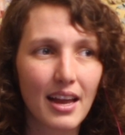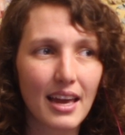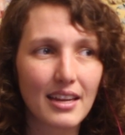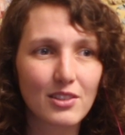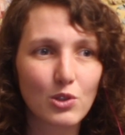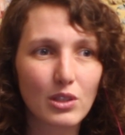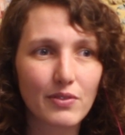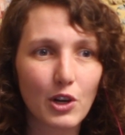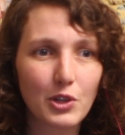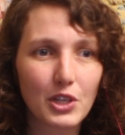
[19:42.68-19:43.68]
is sort of
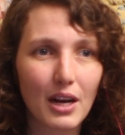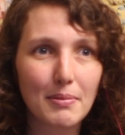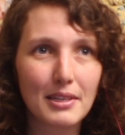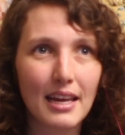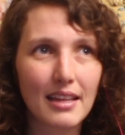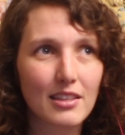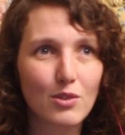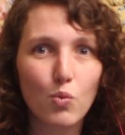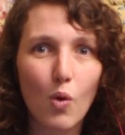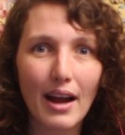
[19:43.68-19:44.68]
our job to take this
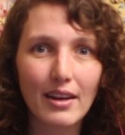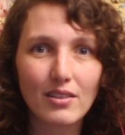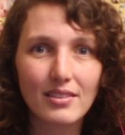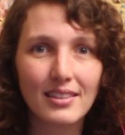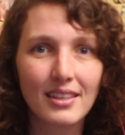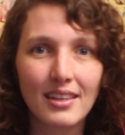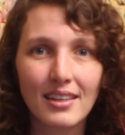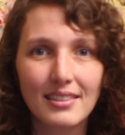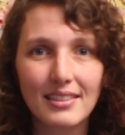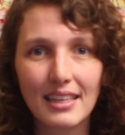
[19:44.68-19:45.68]
wild
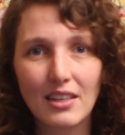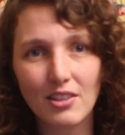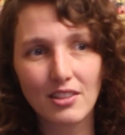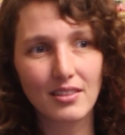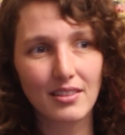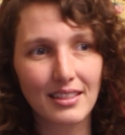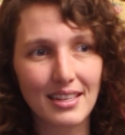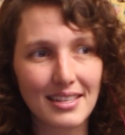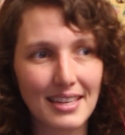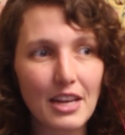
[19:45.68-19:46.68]
single
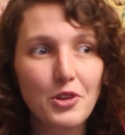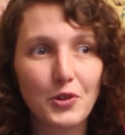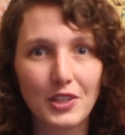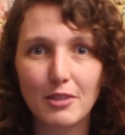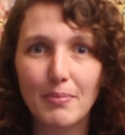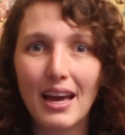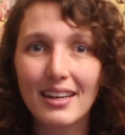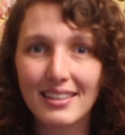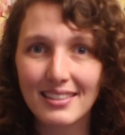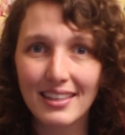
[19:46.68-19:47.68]
dangerous man,
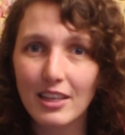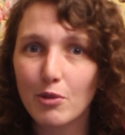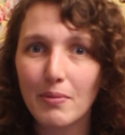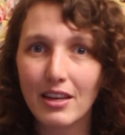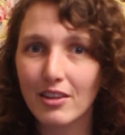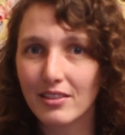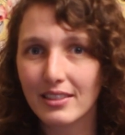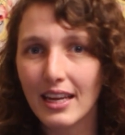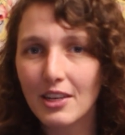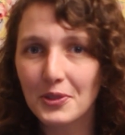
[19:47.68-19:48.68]
because single men are
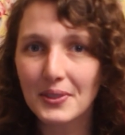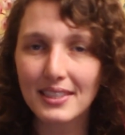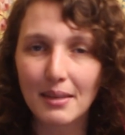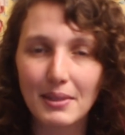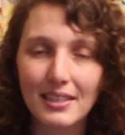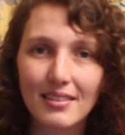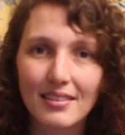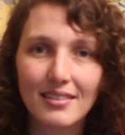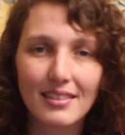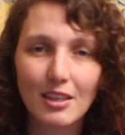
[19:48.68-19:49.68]
dangerous. I
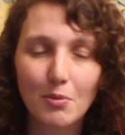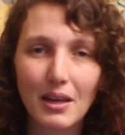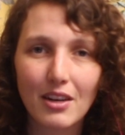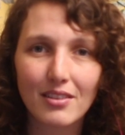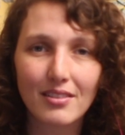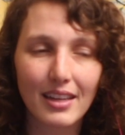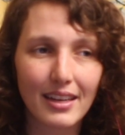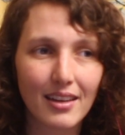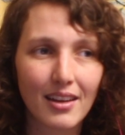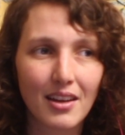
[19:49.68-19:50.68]
mean, single men are
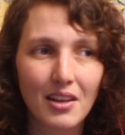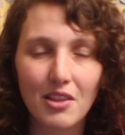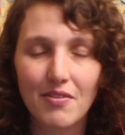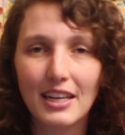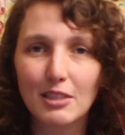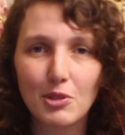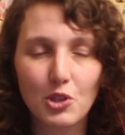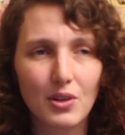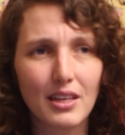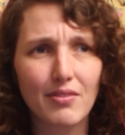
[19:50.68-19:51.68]
like the vast
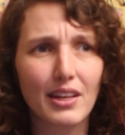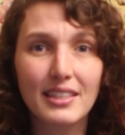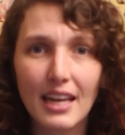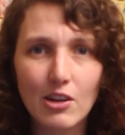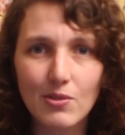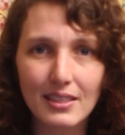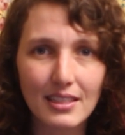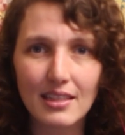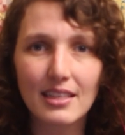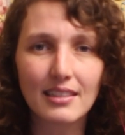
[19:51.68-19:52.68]
majority of like terrorists
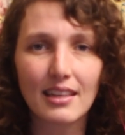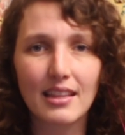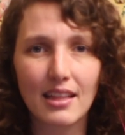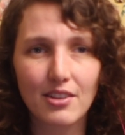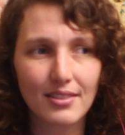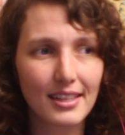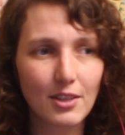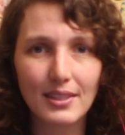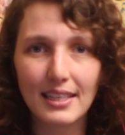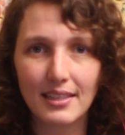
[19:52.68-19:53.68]
and things like that. They're
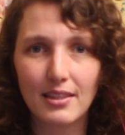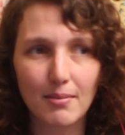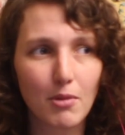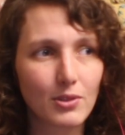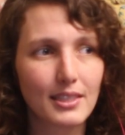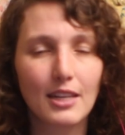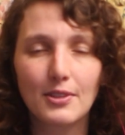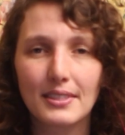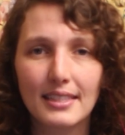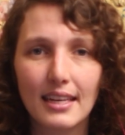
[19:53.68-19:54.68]
literally the most
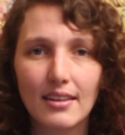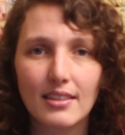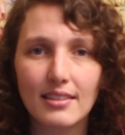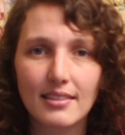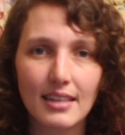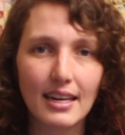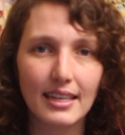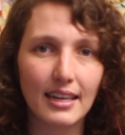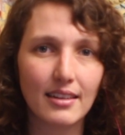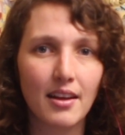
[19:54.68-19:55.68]
dangerous thing to
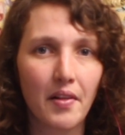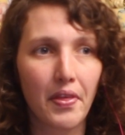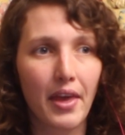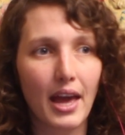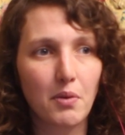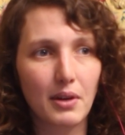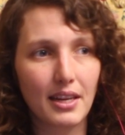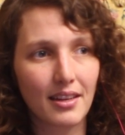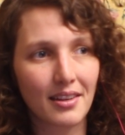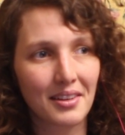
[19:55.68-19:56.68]
society, and
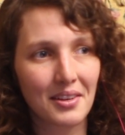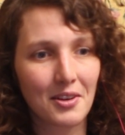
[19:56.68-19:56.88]
we